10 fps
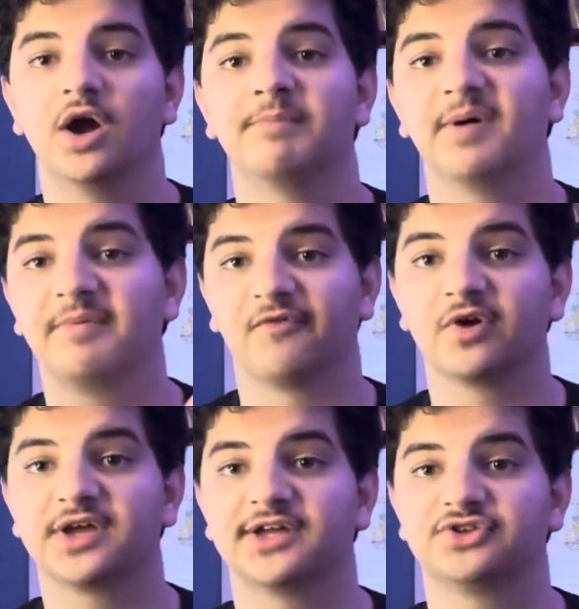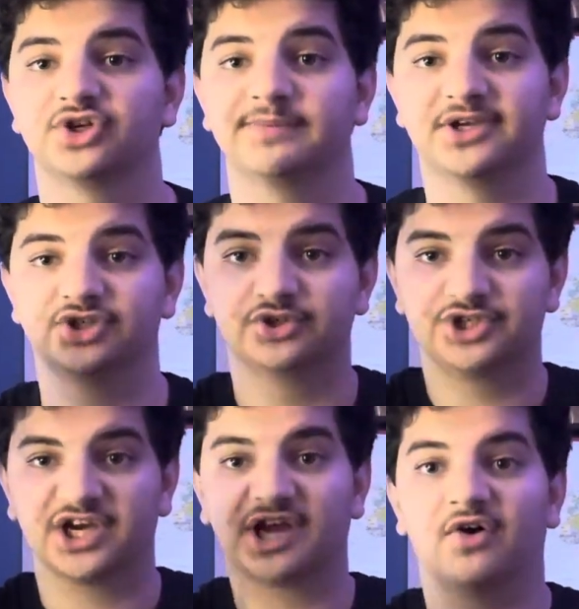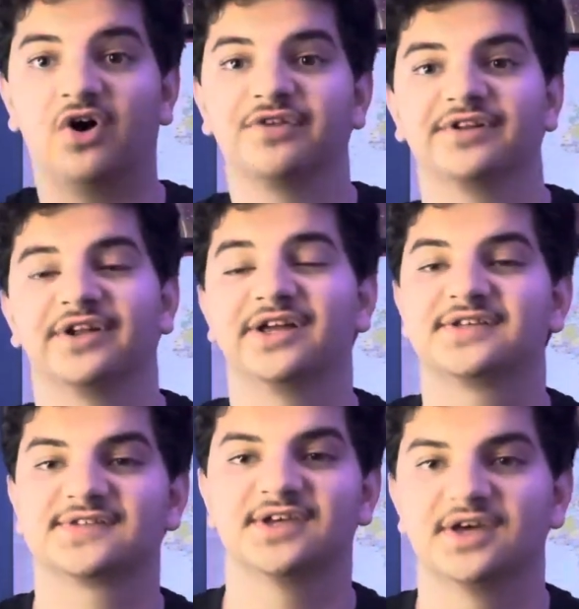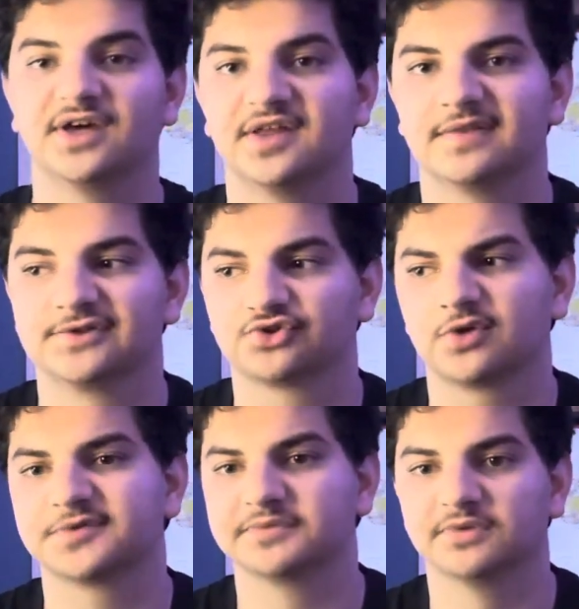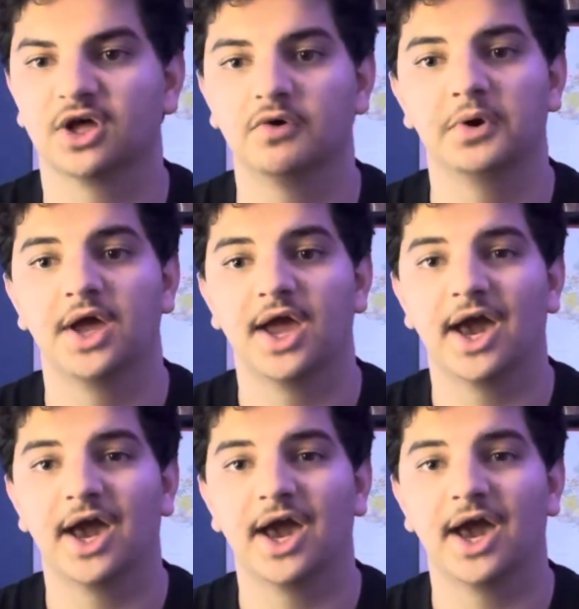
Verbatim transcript: But before we get into it, make sure you check out all the links in the description below.